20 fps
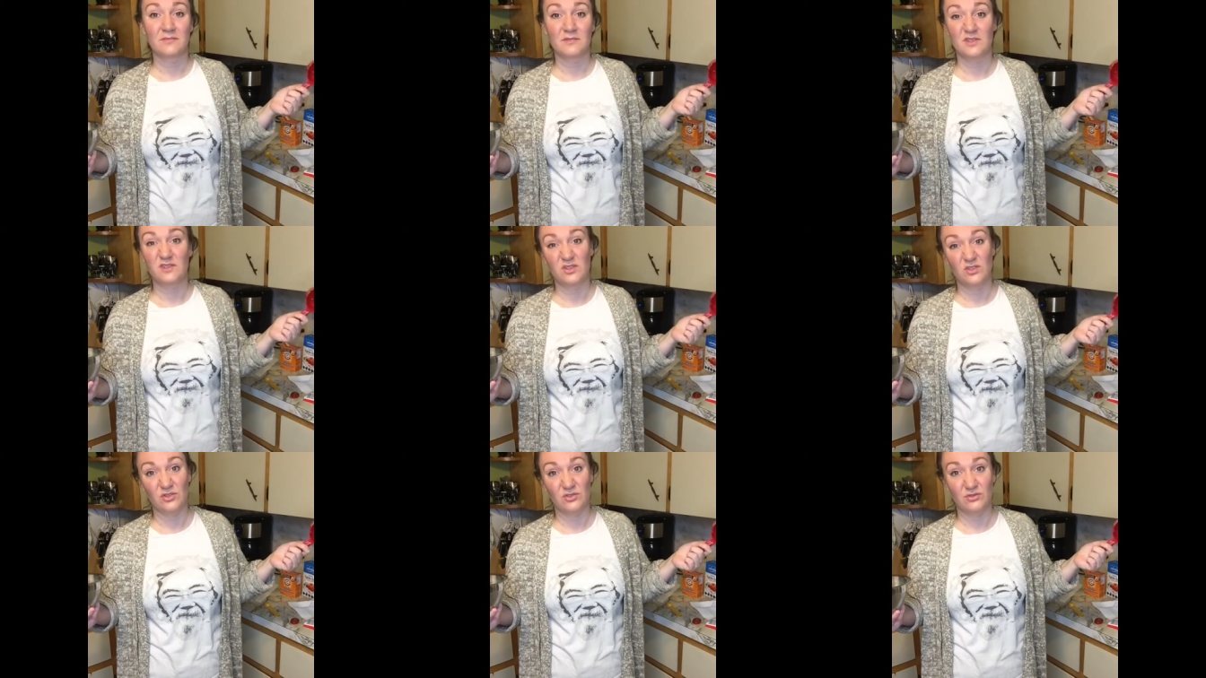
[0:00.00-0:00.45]

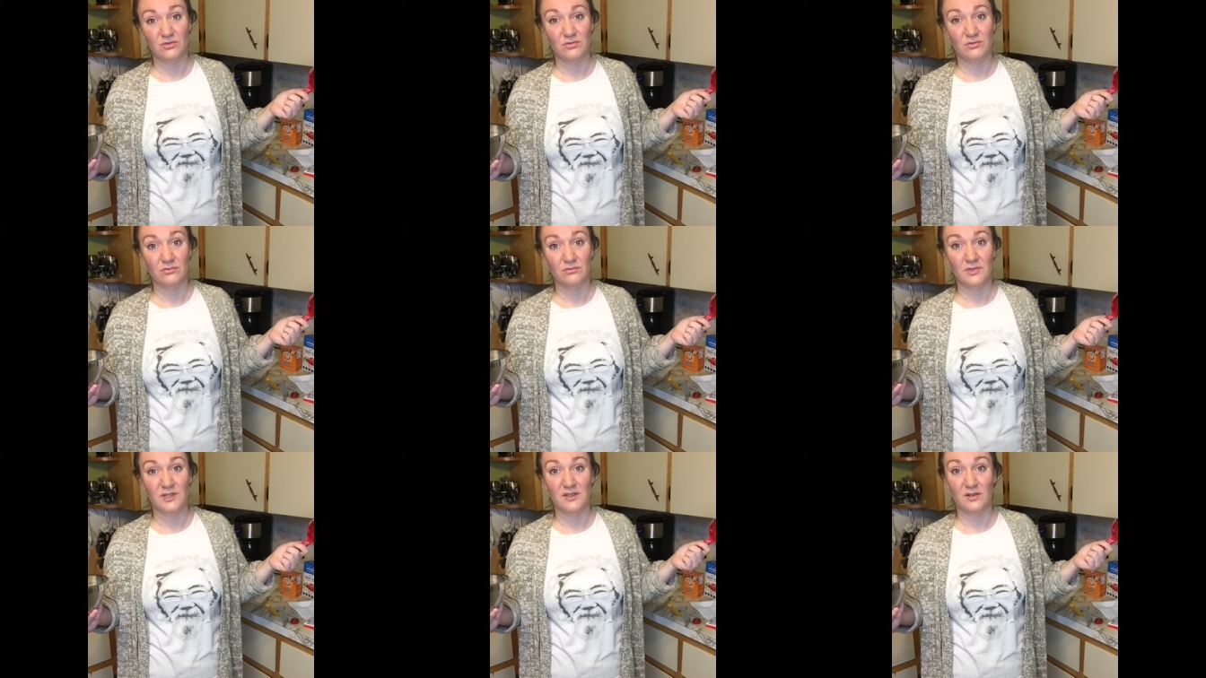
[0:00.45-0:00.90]

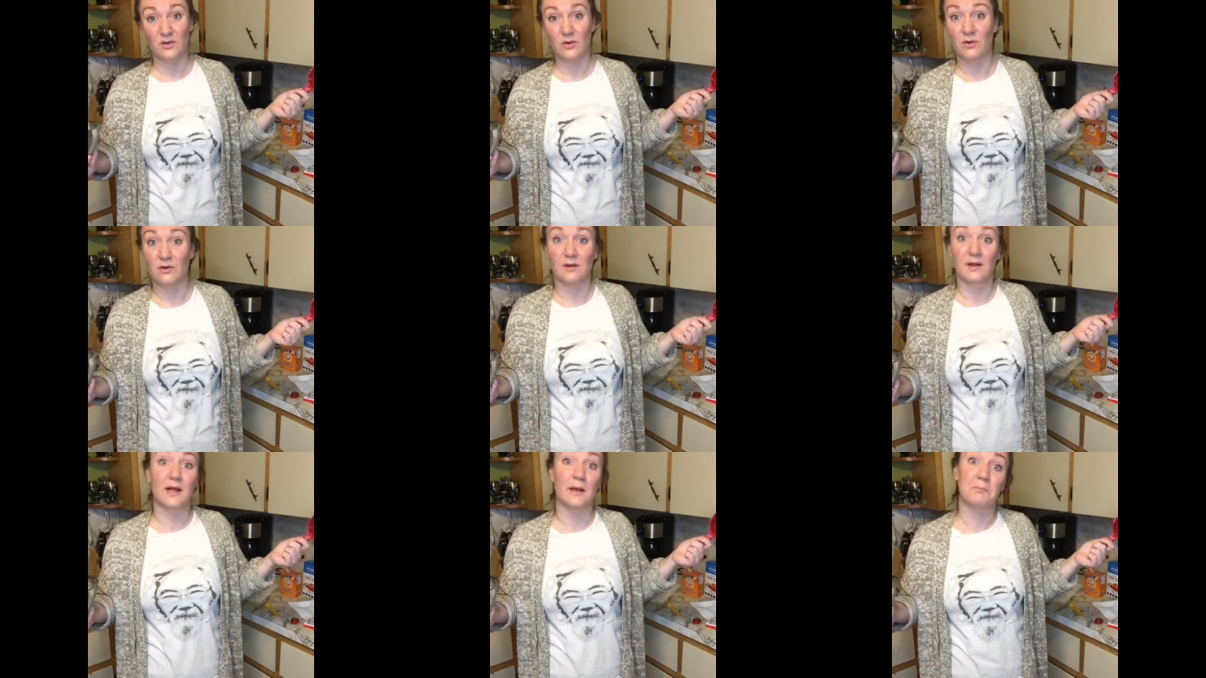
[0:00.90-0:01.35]
2
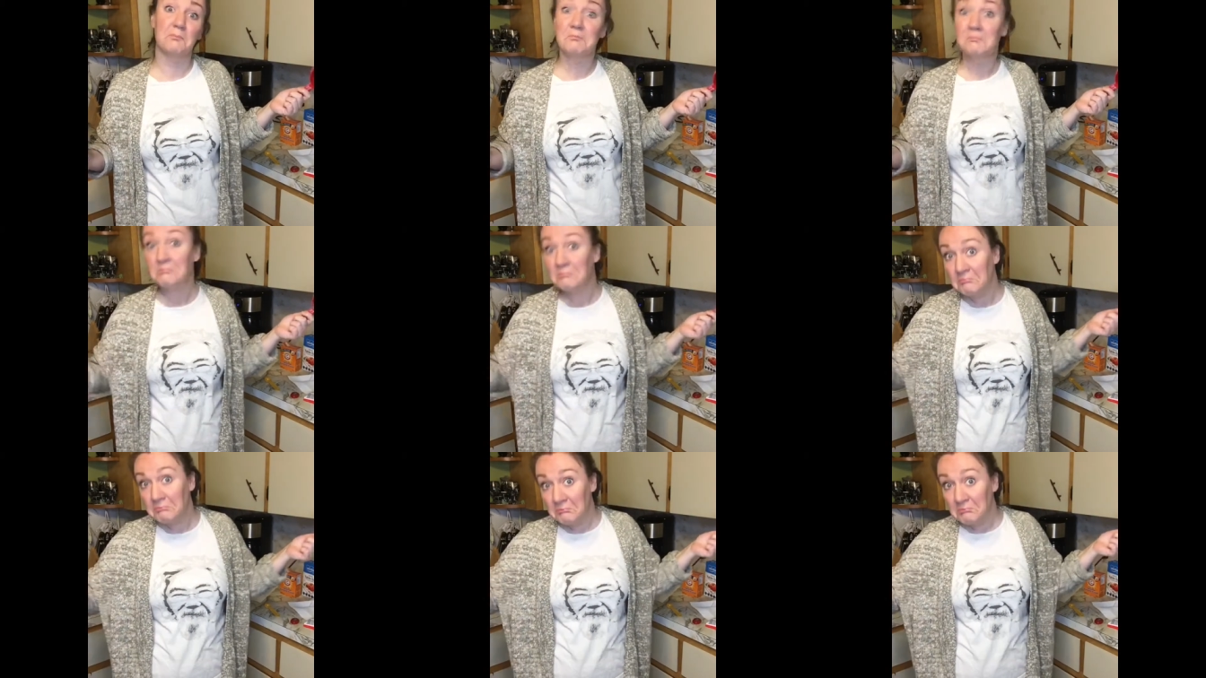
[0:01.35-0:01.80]
1/4 cup.
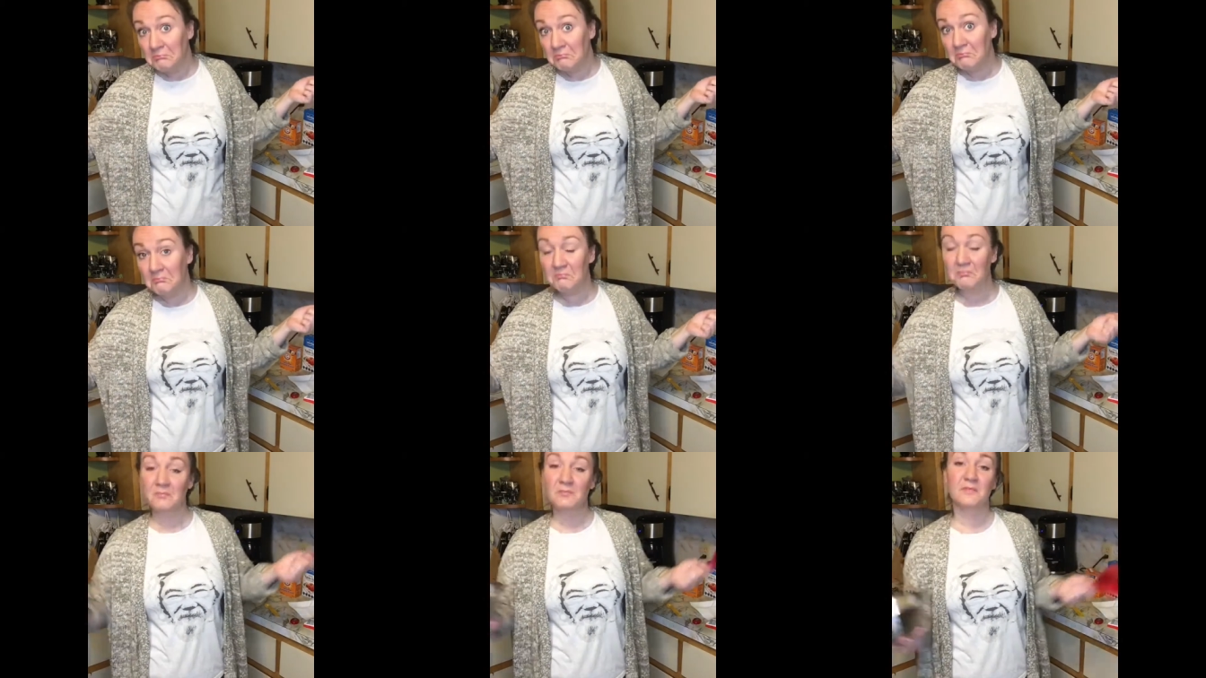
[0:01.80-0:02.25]

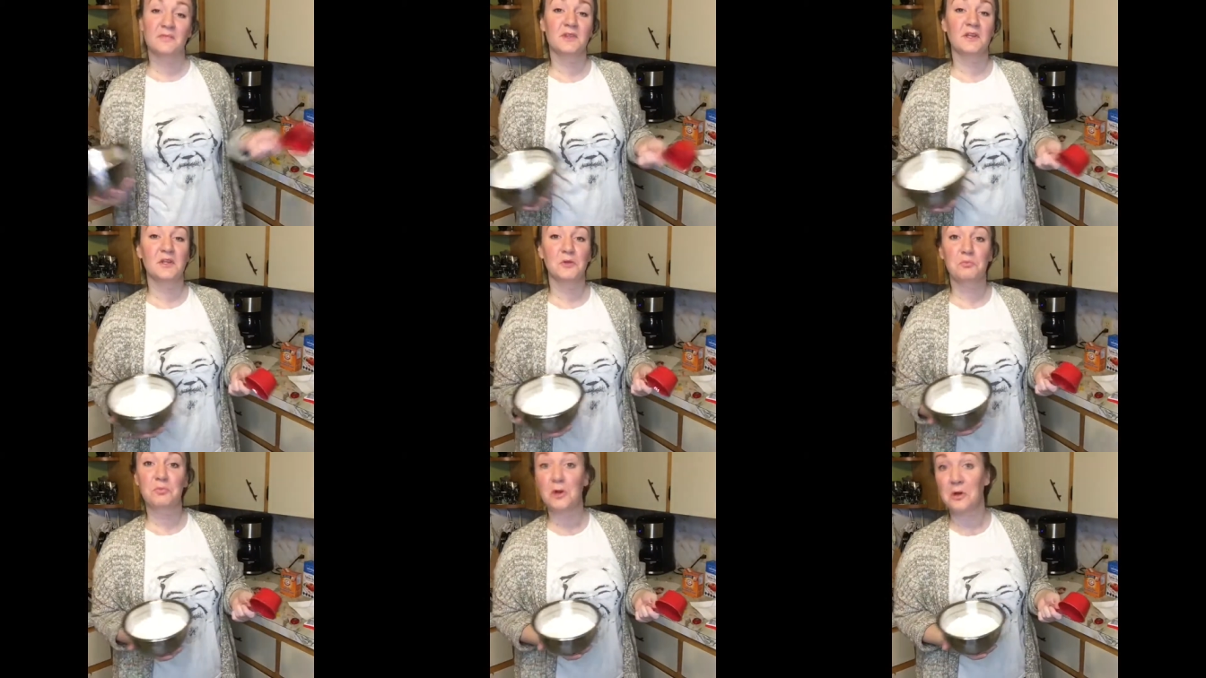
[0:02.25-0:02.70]

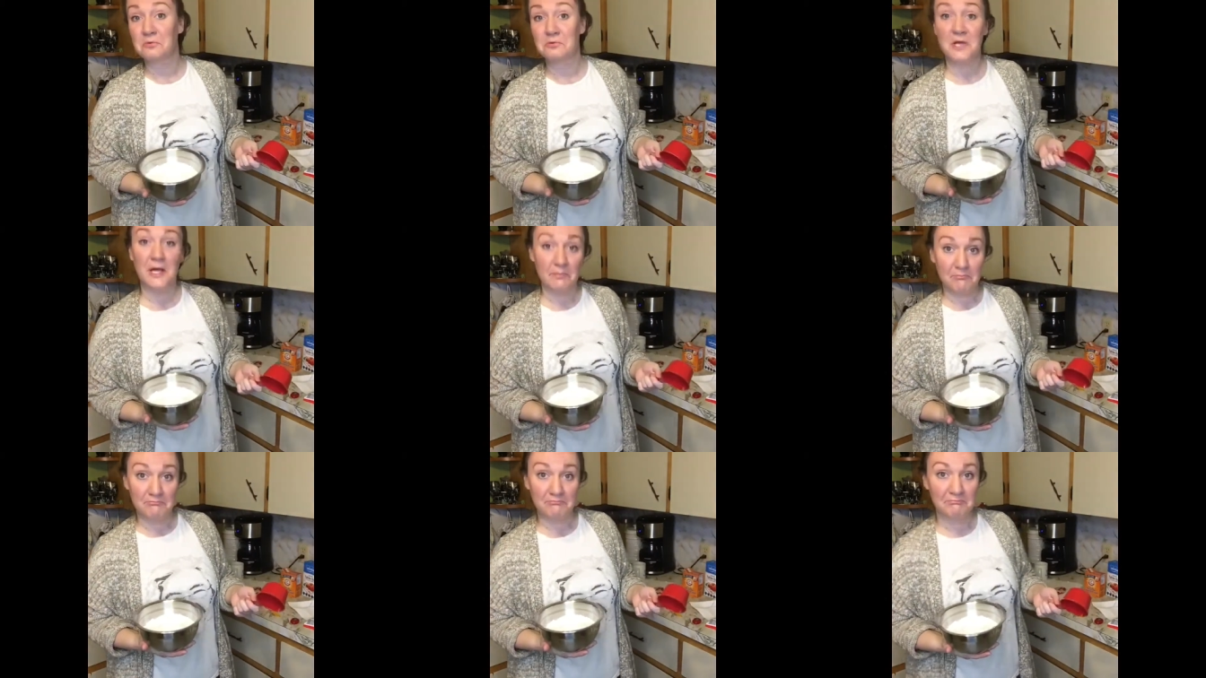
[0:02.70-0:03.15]
Little pro
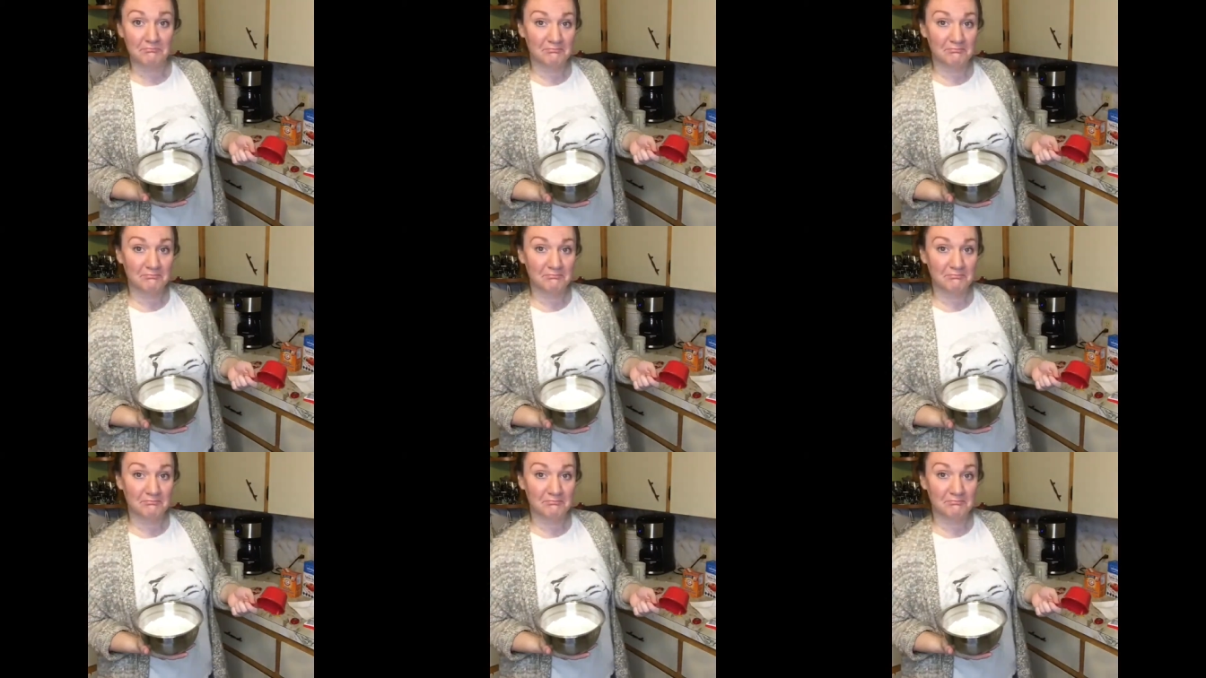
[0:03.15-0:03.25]
tip.